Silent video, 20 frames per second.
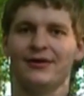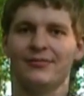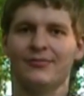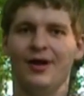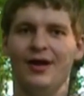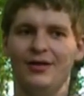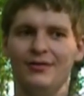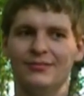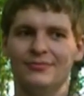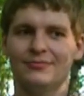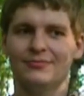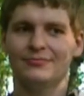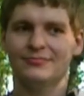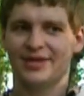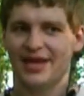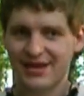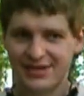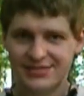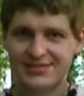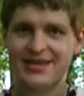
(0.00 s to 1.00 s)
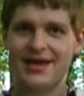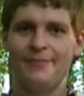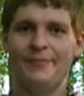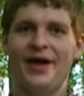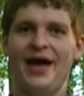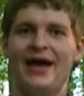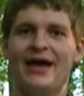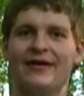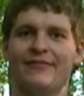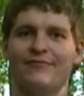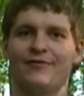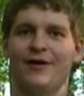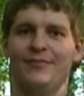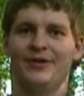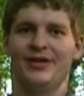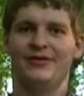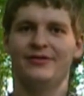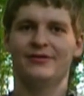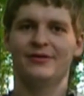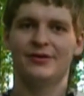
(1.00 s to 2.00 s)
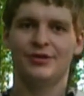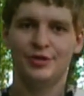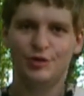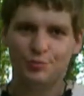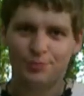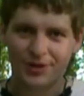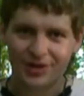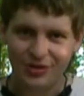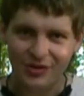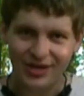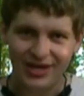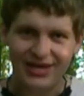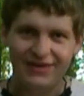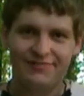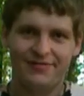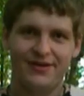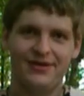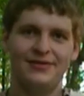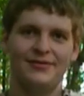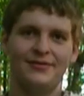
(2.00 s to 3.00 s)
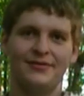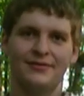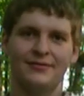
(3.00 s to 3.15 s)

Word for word: Well, take a step back from it. You believe it.